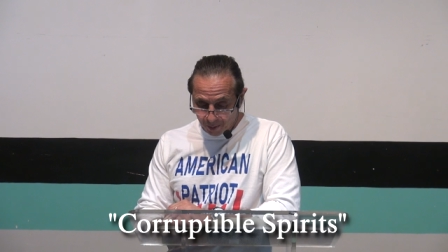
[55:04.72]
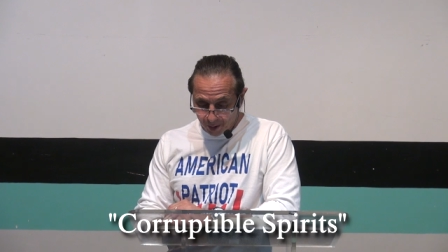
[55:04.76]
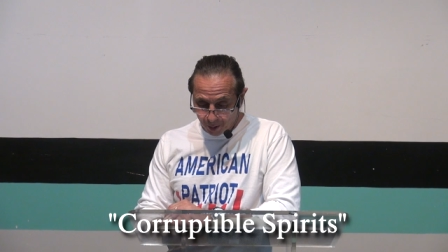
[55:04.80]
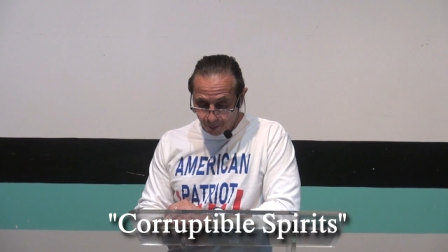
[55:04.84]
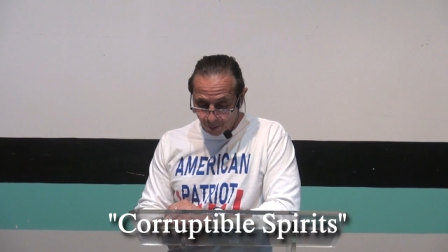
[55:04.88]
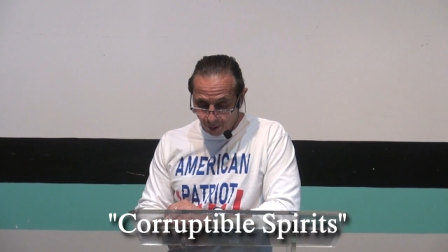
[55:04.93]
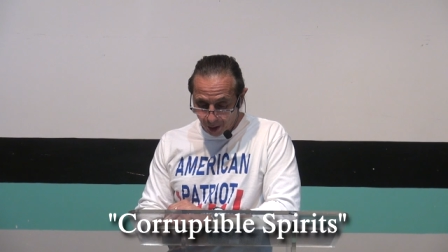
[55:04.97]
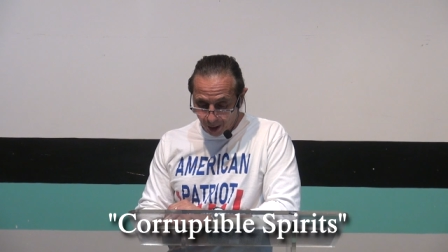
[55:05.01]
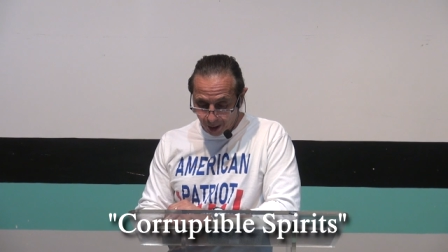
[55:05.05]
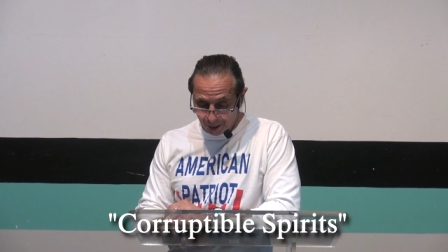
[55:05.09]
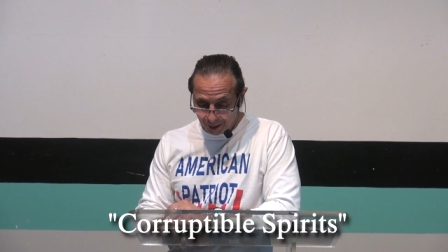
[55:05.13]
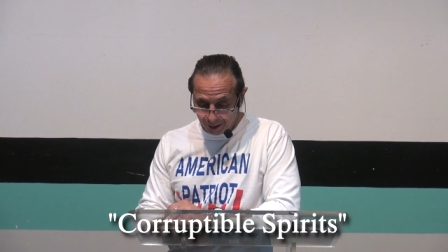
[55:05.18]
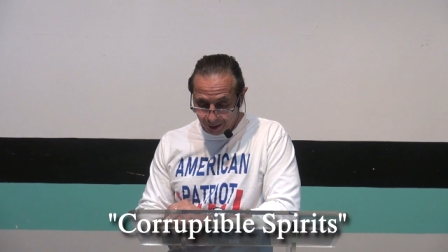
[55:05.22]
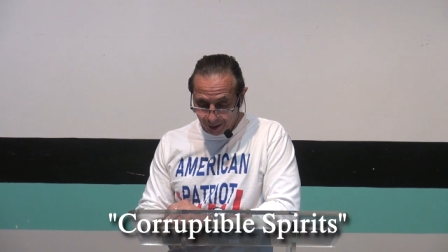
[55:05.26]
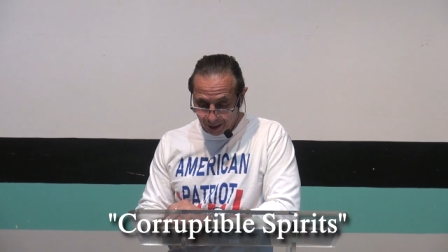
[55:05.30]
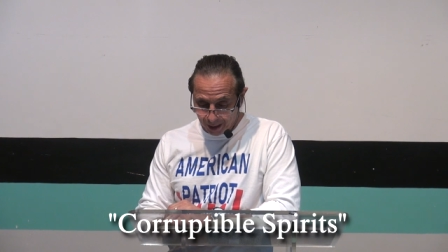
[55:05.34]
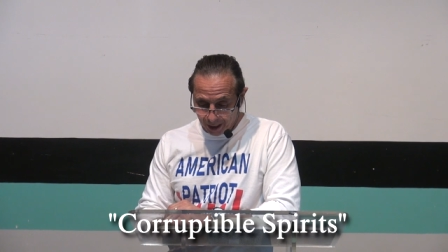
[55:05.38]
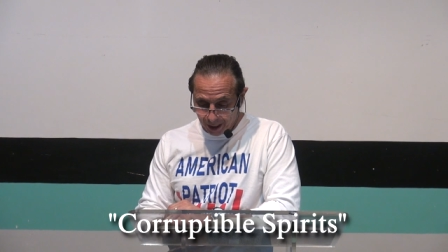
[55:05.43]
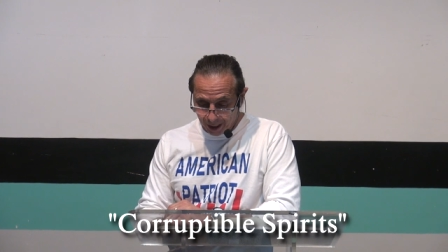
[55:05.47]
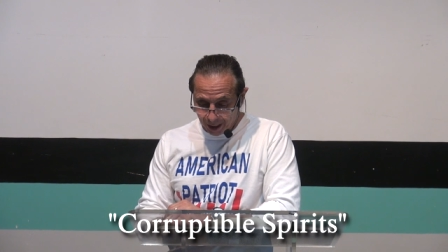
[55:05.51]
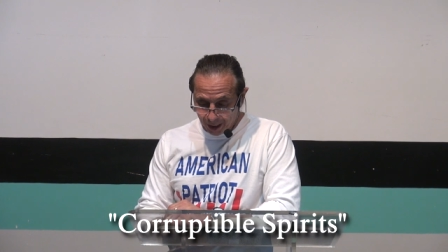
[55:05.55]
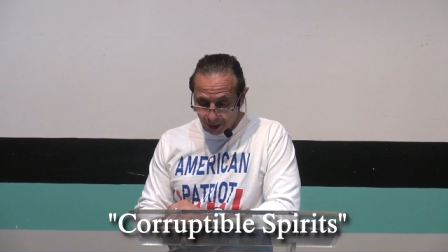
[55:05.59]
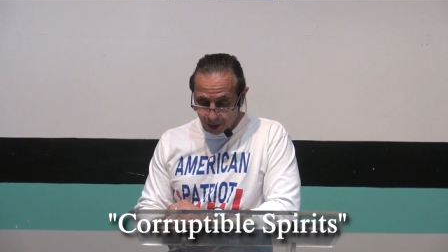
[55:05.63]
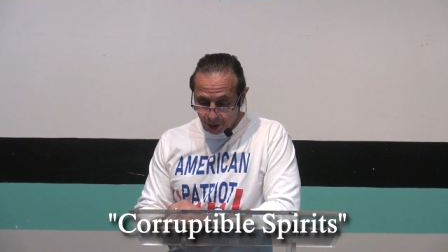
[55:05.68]
be what?
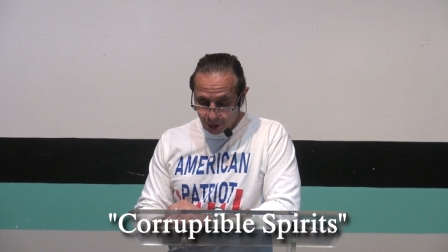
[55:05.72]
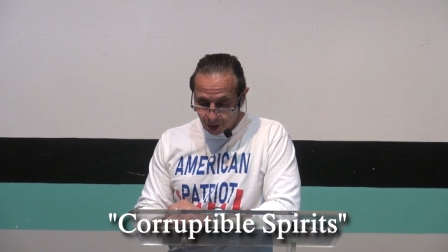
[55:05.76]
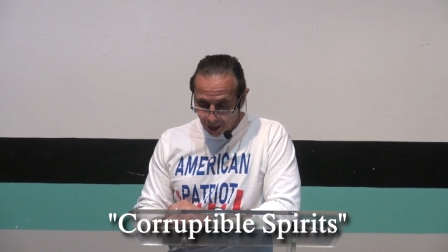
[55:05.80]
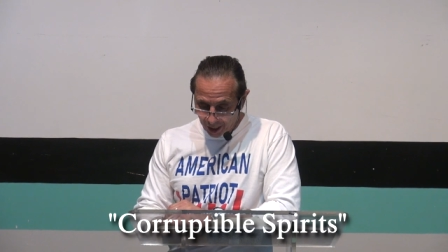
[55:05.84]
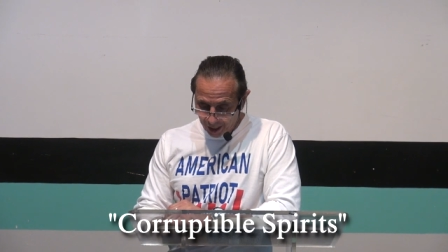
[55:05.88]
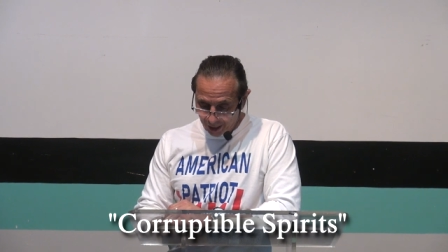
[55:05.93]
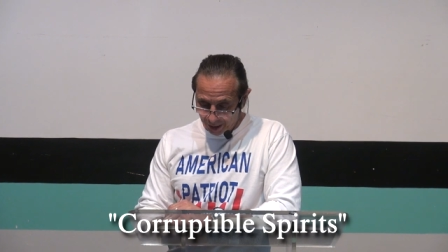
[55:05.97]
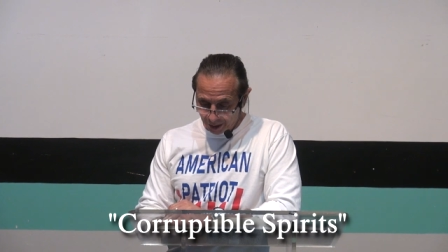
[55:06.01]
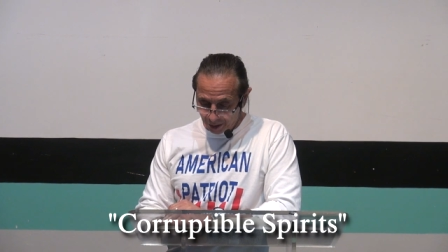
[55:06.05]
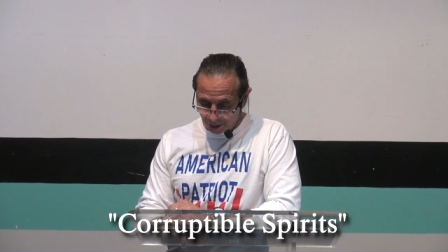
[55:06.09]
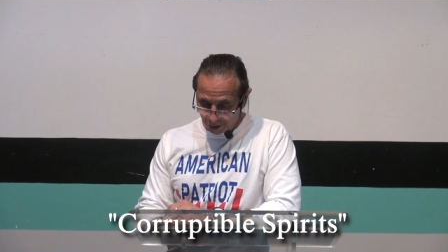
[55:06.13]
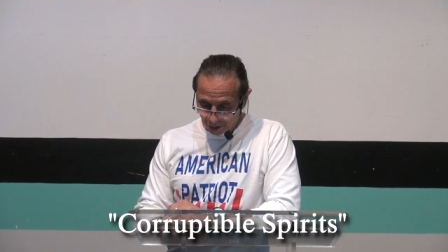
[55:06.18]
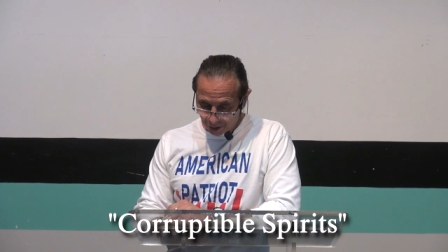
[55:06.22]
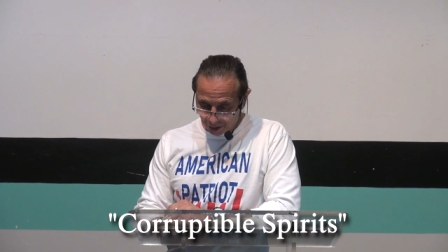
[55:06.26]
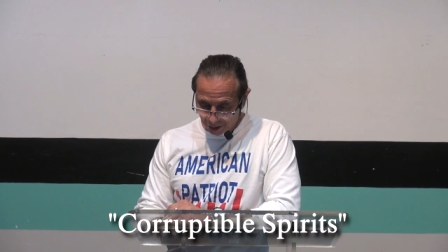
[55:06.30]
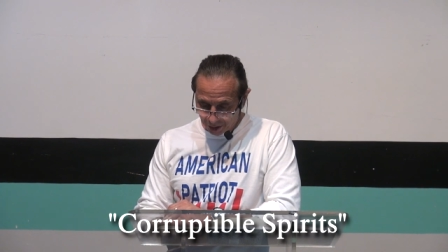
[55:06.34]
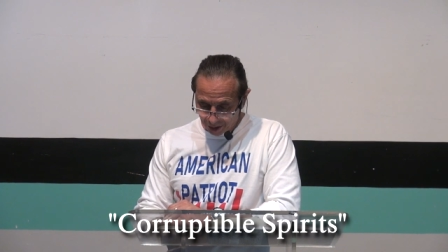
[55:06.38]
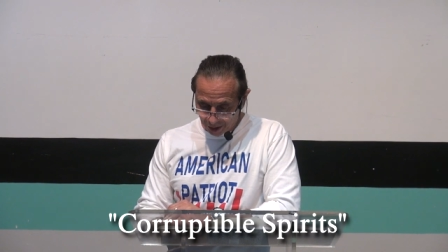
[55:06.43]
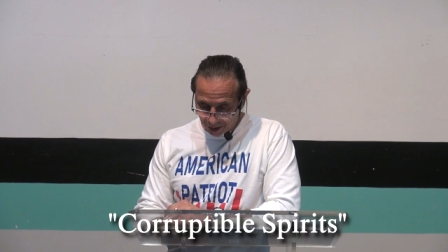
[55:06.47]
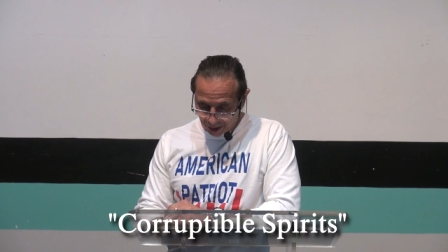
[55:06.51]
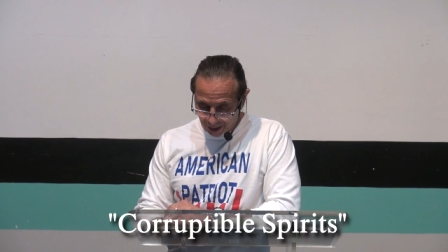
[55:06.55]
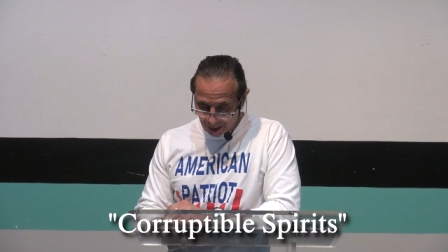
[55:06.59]
Changed.